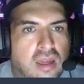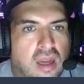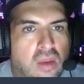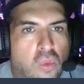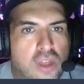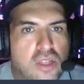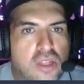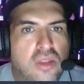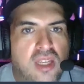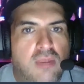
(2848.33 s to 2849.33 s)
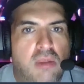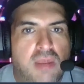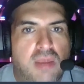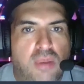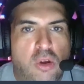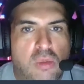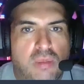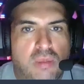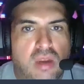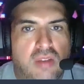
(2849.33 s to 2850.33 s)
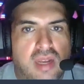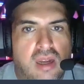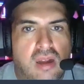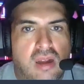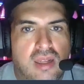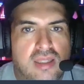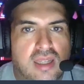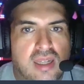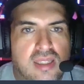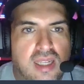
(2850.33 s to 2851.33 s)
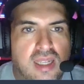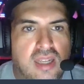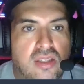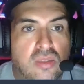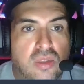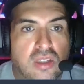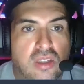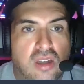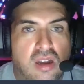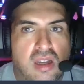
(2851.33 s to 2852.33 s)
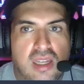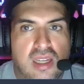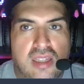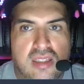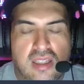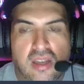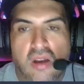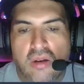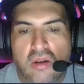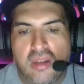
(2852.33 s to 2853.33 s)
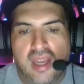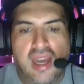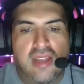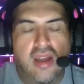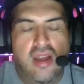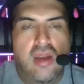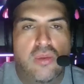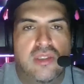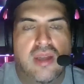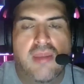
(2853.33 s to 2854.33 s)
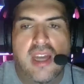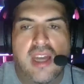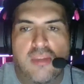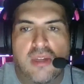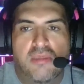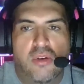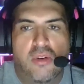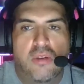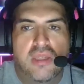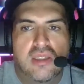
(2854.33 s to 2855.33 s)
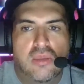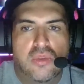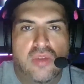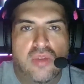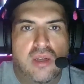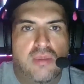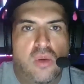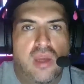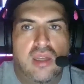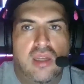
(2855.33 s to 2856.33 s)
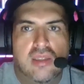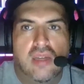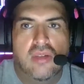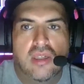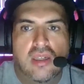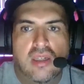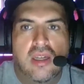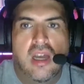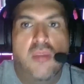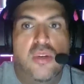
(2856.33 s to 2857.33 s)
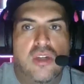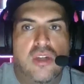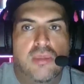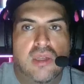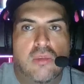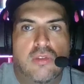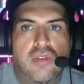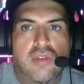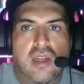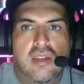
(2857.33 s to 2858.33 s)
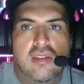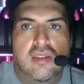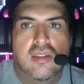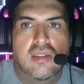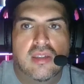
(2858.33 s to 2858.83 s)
What do you think about my poem above? I call it A Dance with God, E.T. Oh, okay. I thought it was might have been a poem because it was very poetic sounding. I'll put it up again real fast.